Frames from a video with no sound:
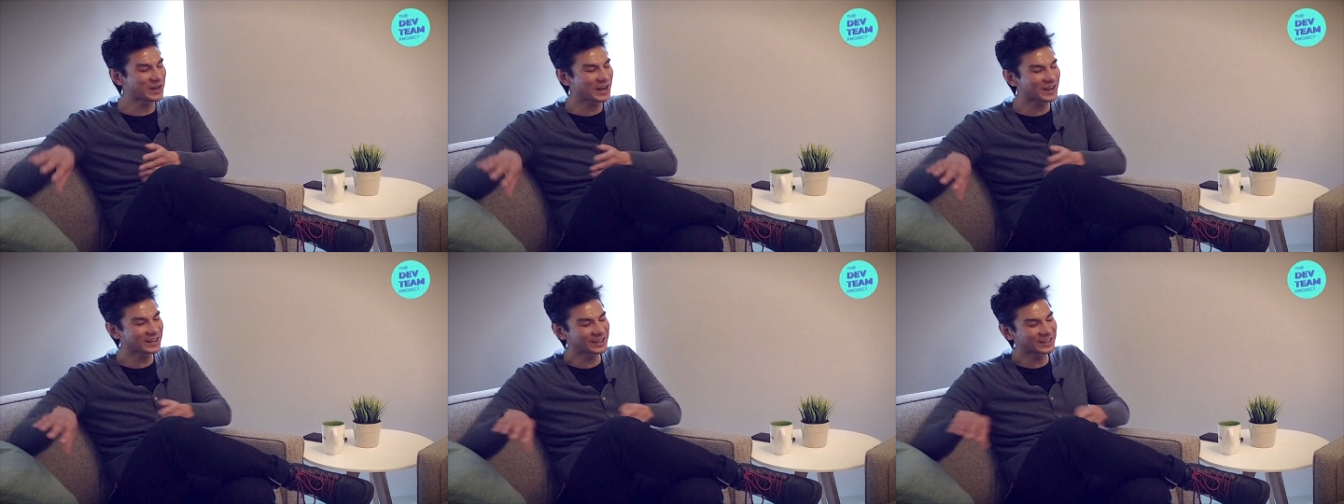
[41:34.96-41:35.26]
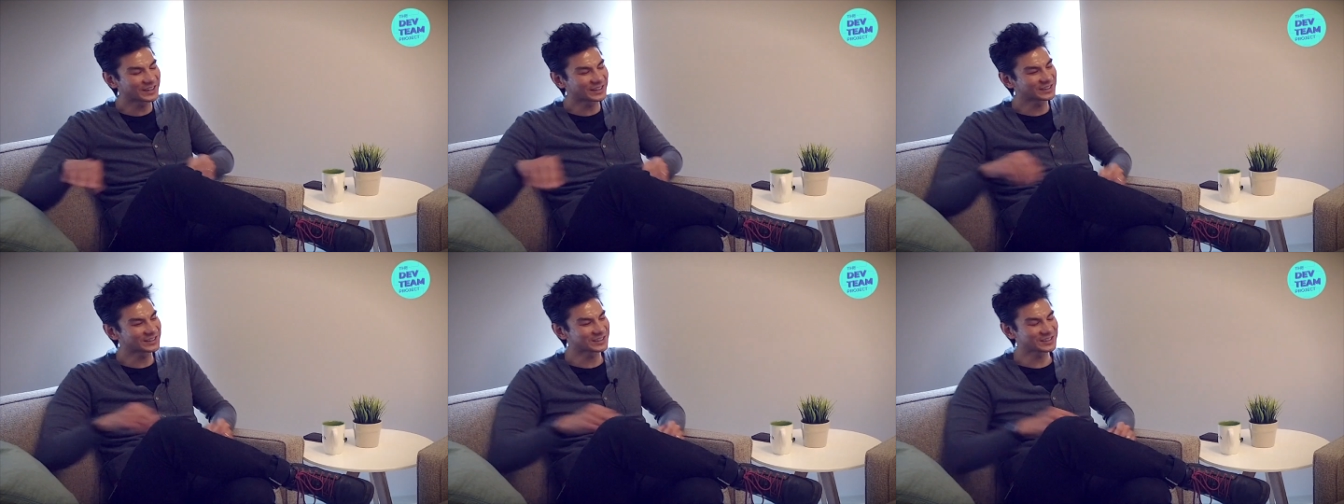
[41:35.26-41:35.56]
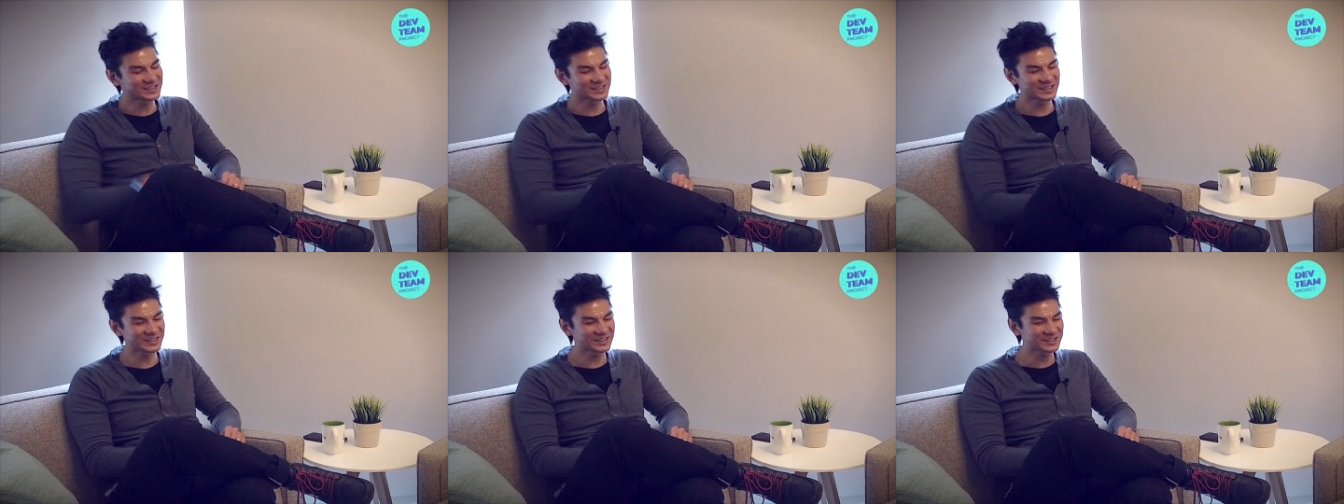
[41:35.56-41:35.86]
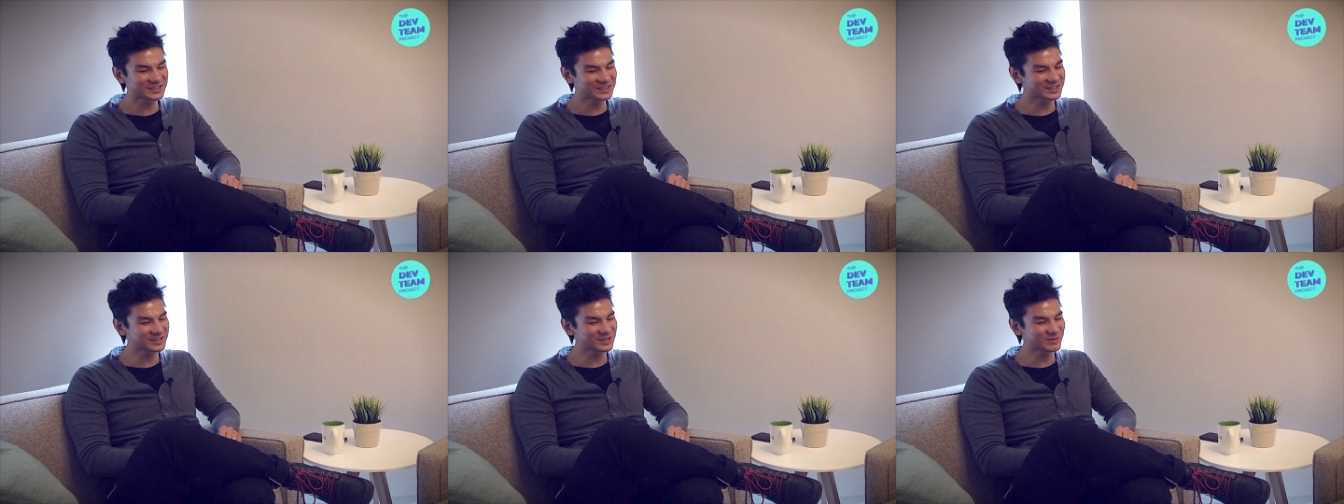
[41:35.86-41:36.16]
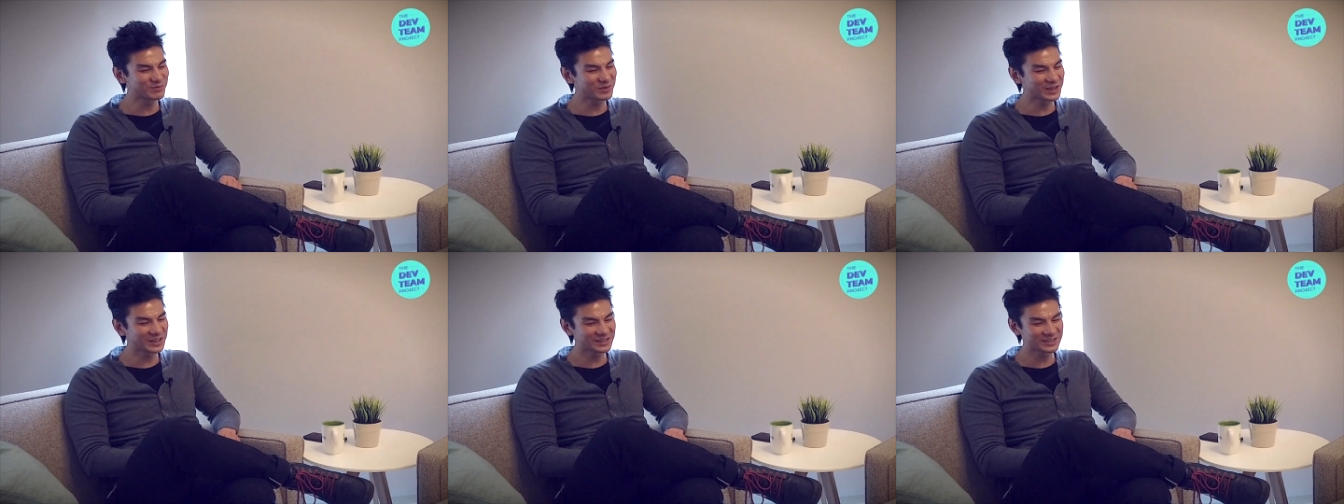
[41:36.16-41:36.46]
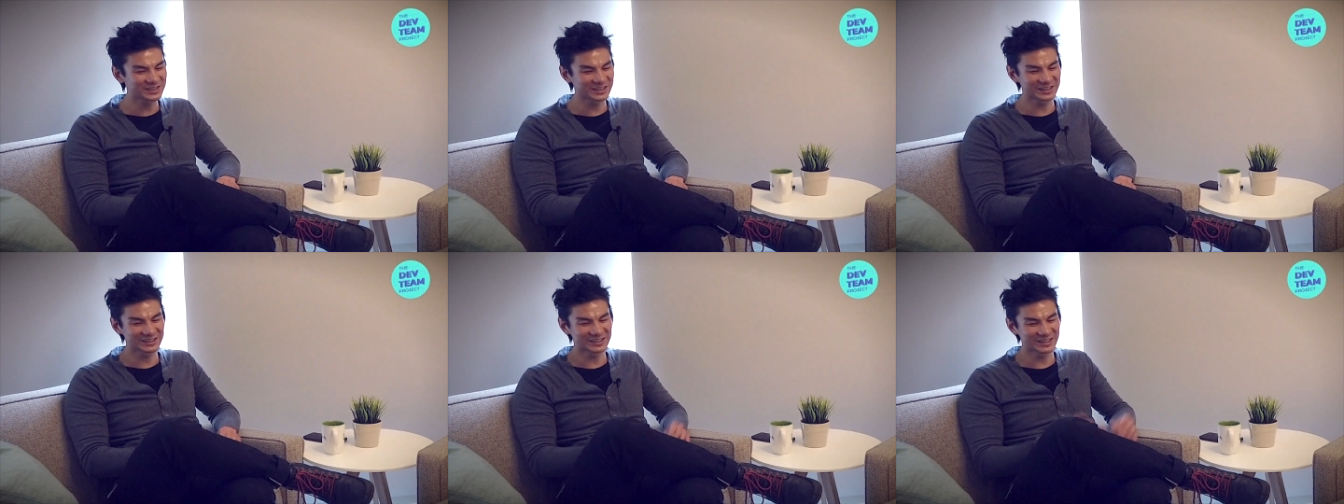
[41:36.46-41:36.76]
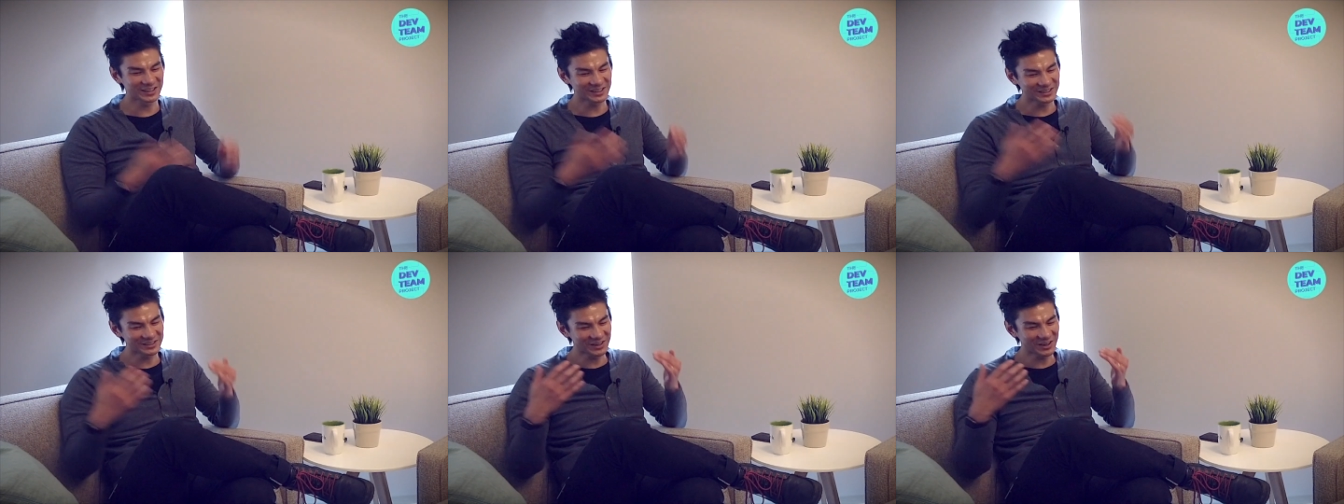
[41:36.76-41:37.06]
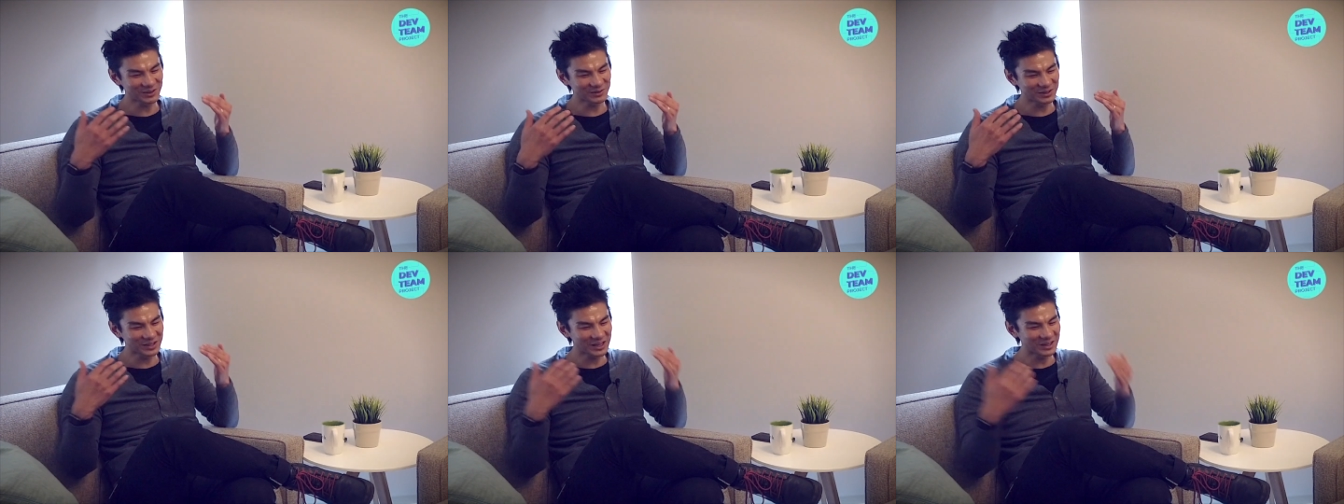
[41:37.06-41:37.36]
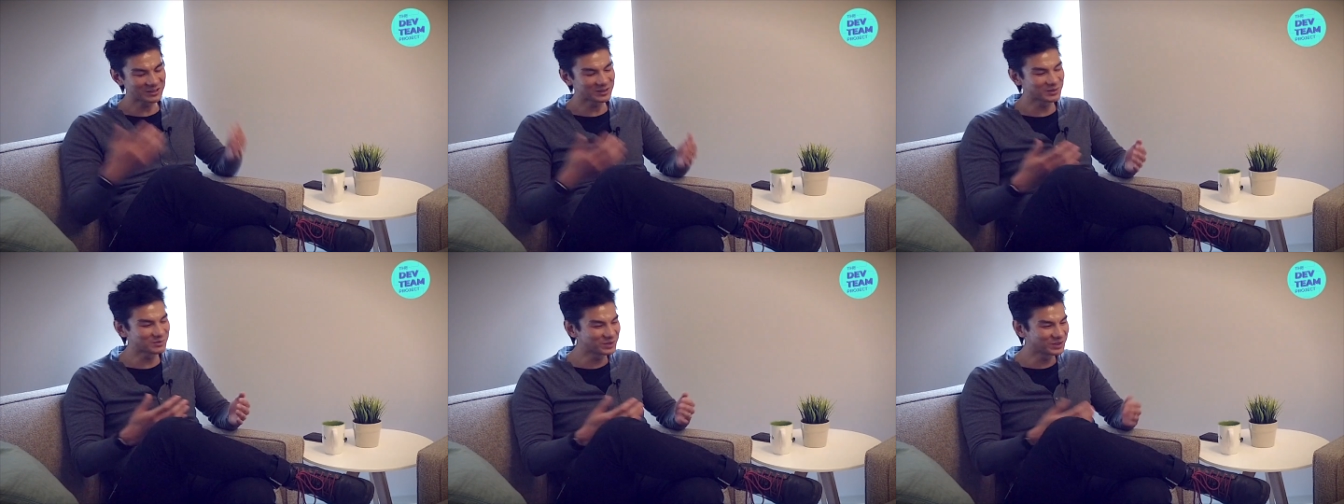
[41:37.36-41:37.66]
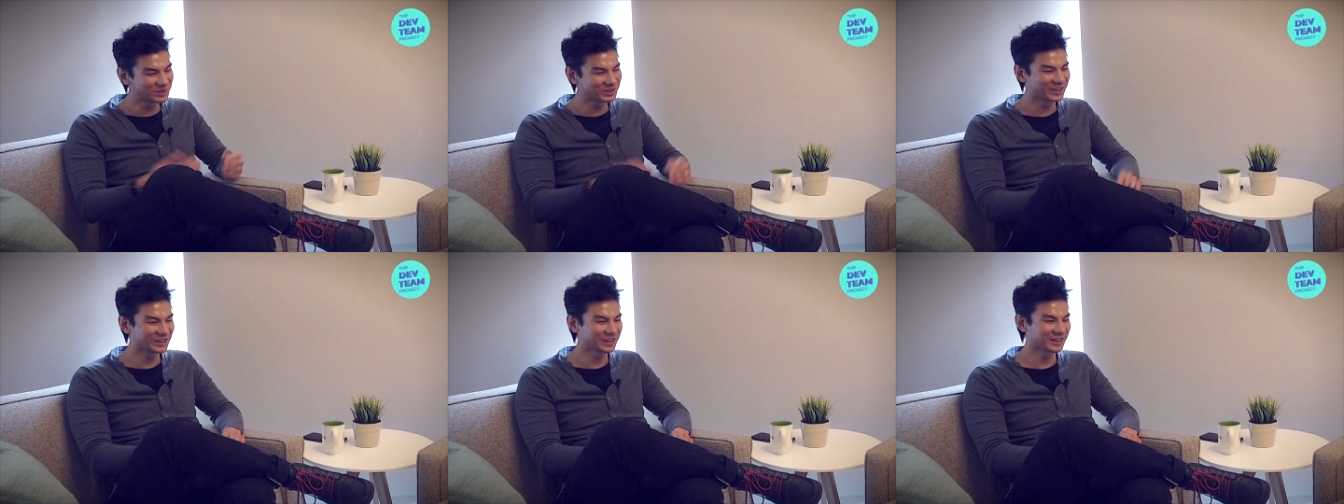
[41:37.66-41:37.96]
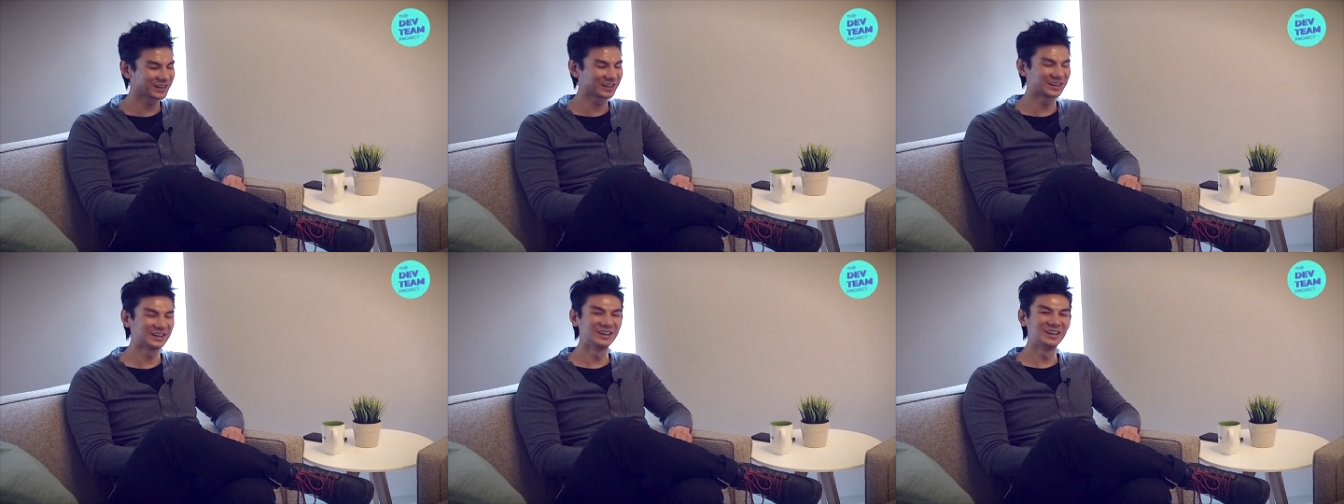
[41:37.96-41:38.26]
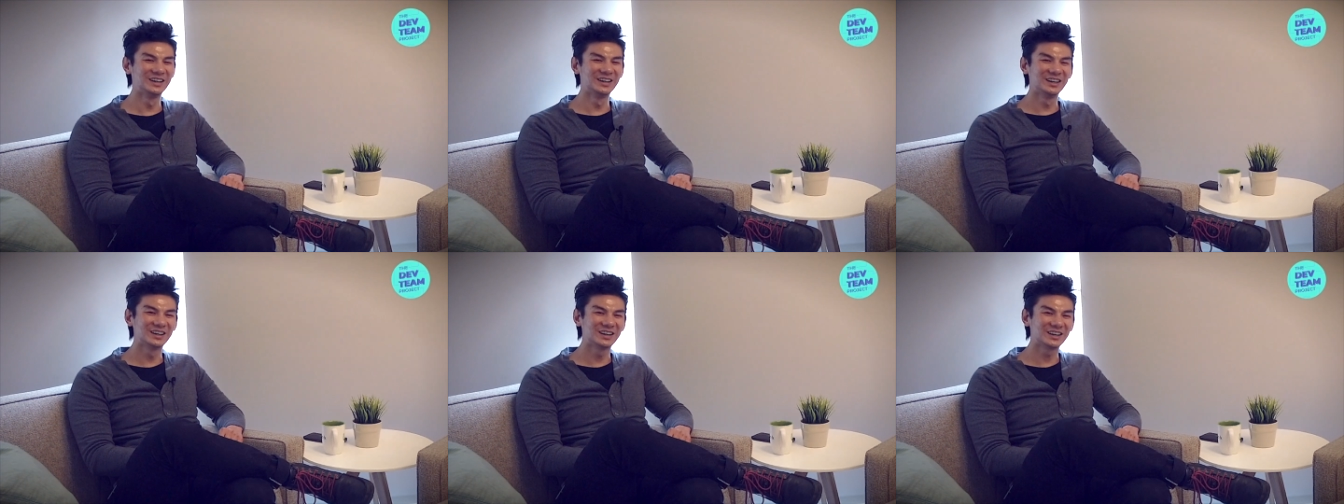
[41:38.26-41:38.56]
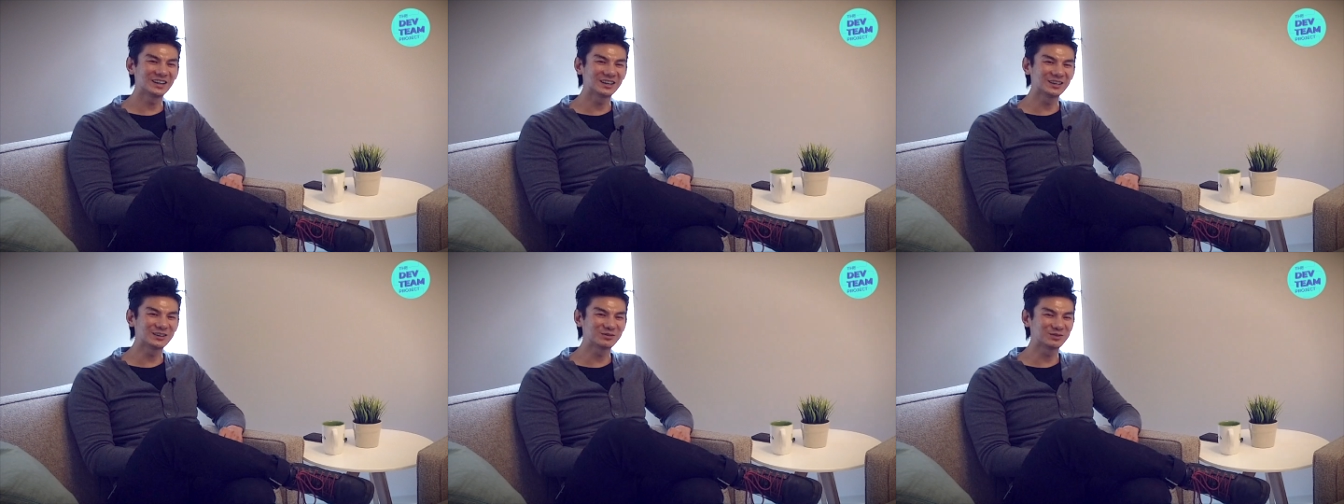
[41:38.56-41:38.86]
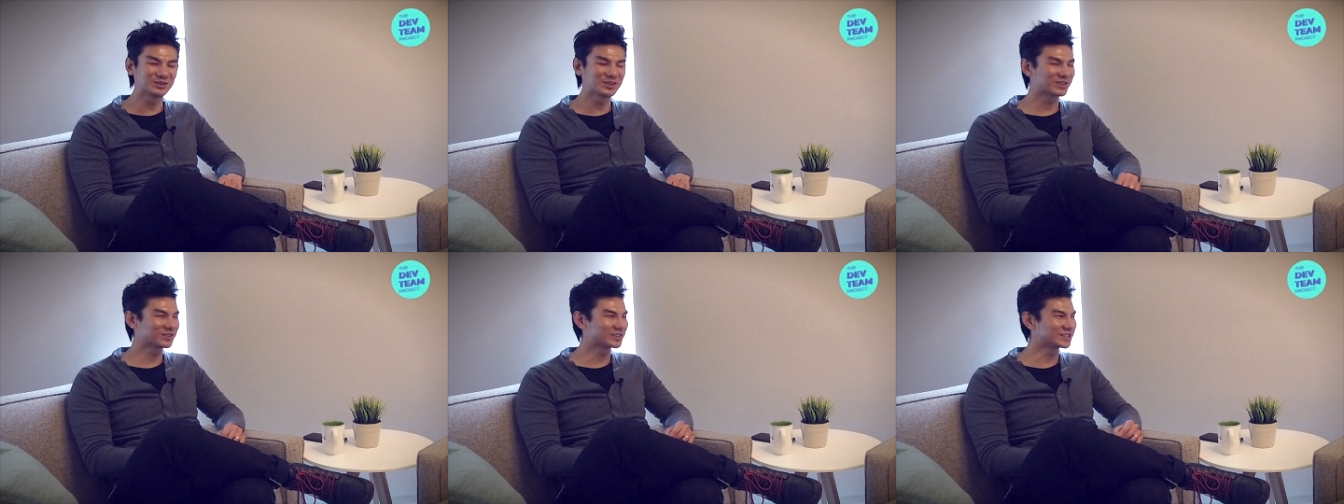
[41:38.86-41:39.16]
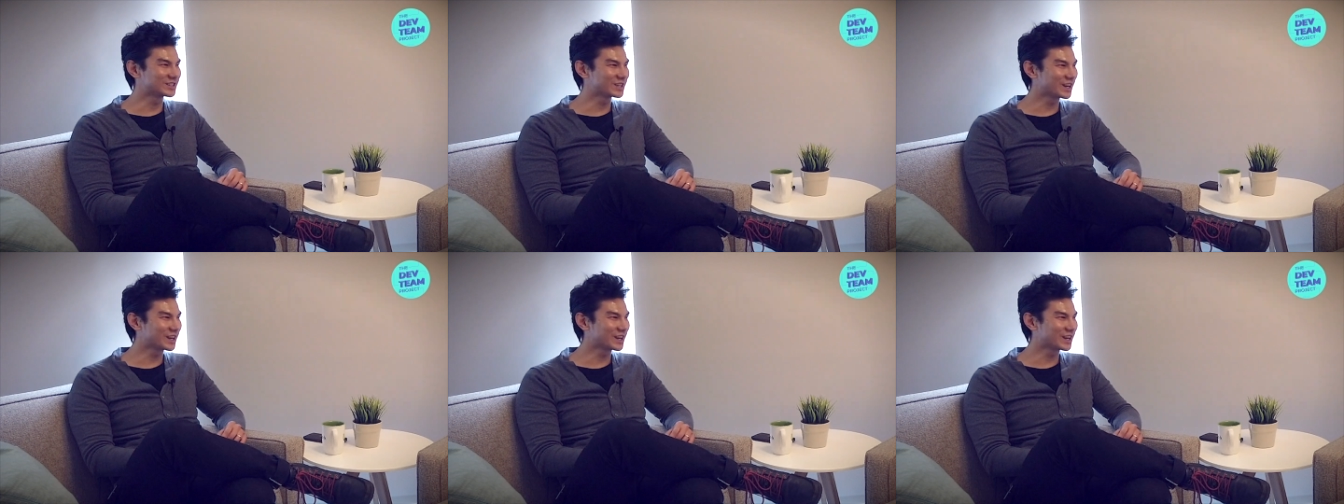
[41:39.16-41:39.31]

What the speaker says: the back end, it's just amazing. Like, you have cloud computing, you have